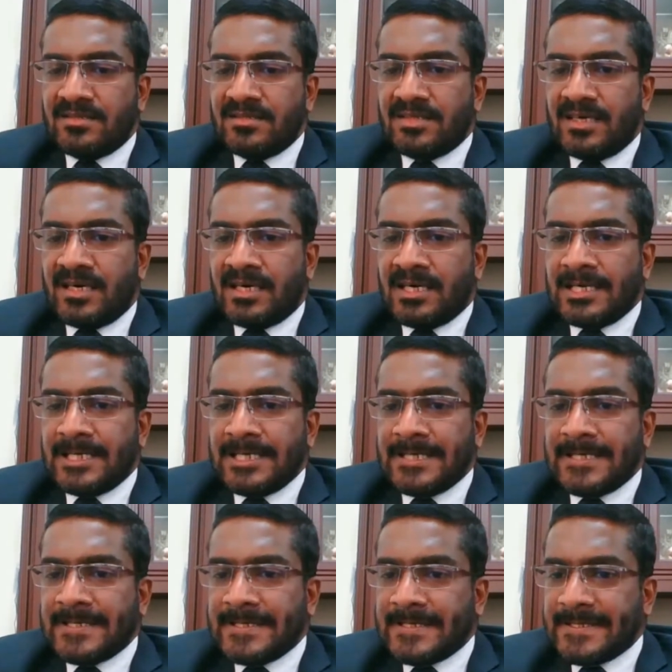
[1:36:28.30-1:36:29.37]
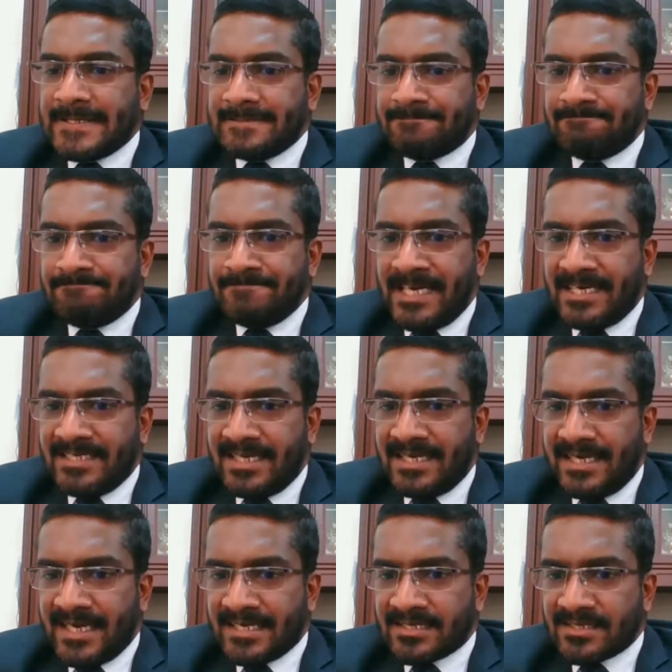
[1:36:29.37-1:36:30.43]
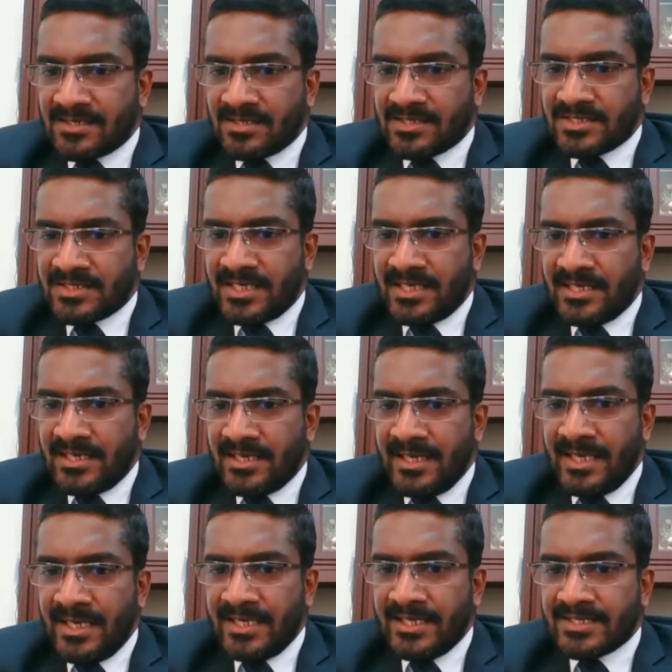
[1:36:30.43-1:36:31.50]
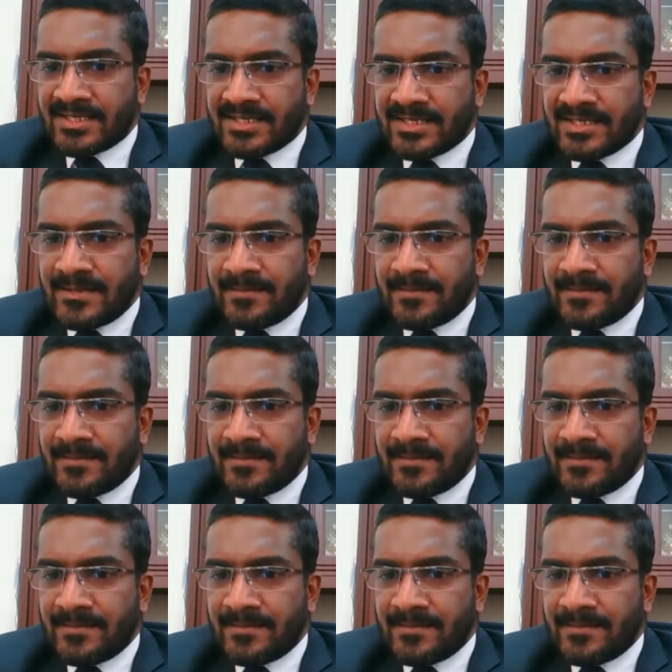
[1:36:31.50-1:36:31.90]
Uh, yeah, the next question is,